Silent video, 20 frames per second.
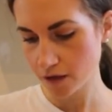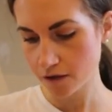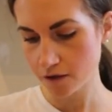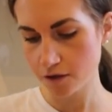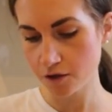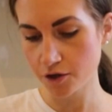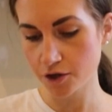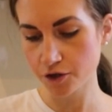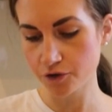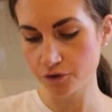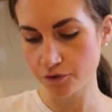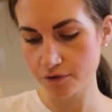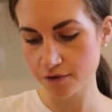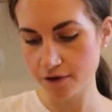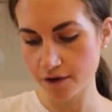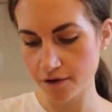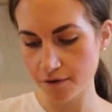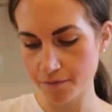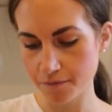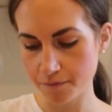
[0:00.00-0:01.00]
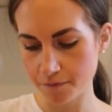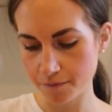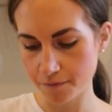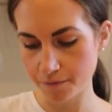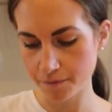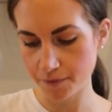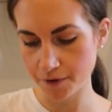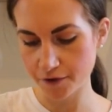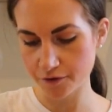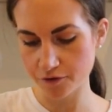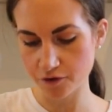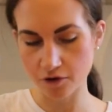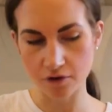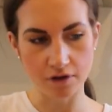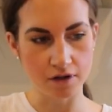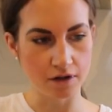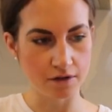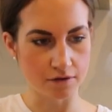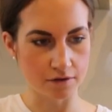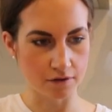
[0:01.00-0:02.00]
You can also put
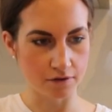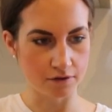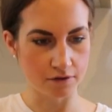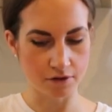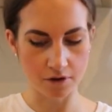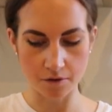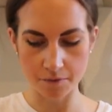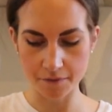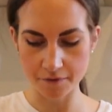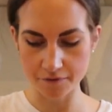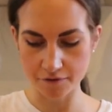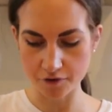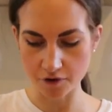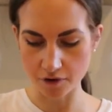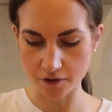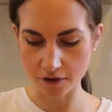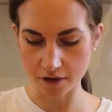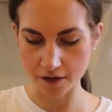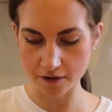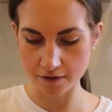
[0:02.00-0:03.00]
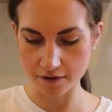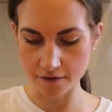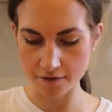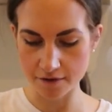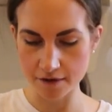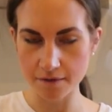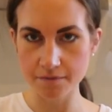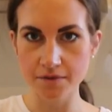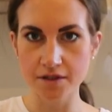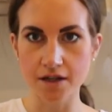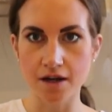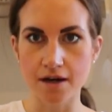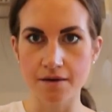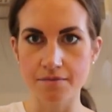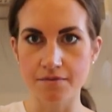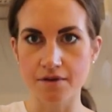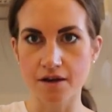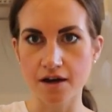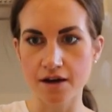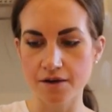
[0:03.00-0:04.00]
chocolates on top of chocolate. So
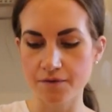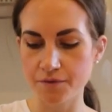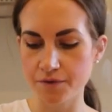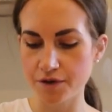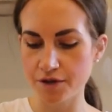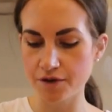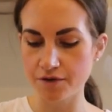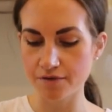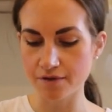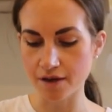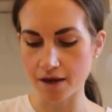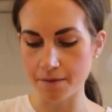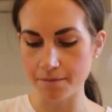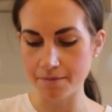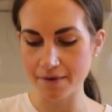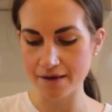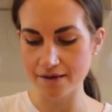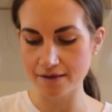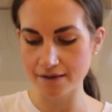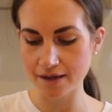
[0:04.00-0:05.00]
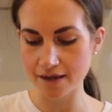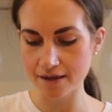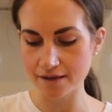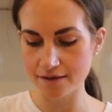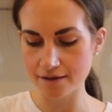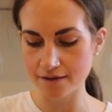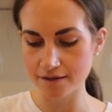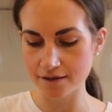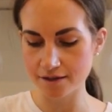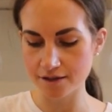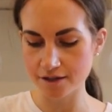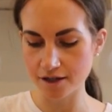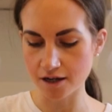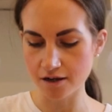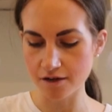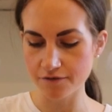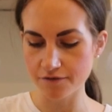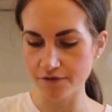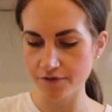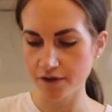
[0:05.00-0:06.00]
sometimes I will use like biscuits and
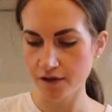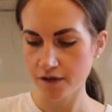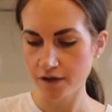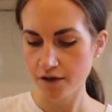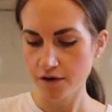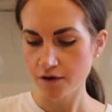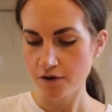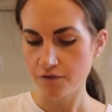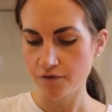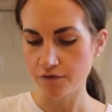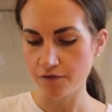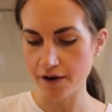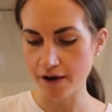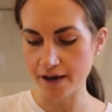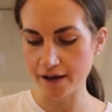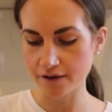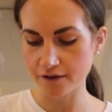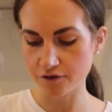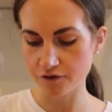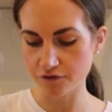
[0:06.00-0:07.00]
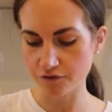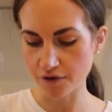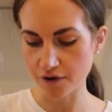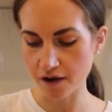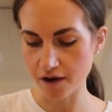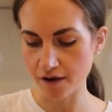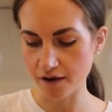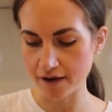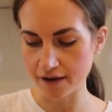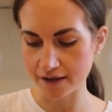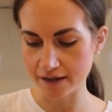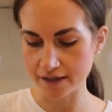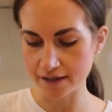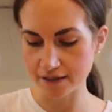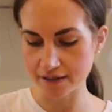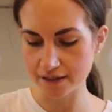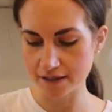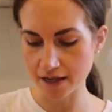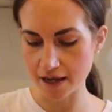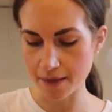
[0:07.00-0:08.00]
stuff for extra
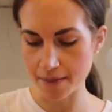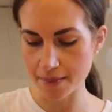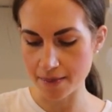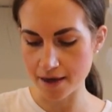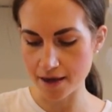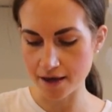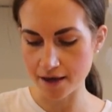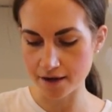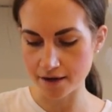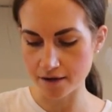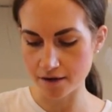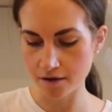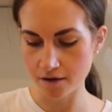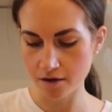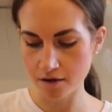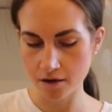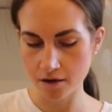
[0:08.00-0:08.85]
height, and then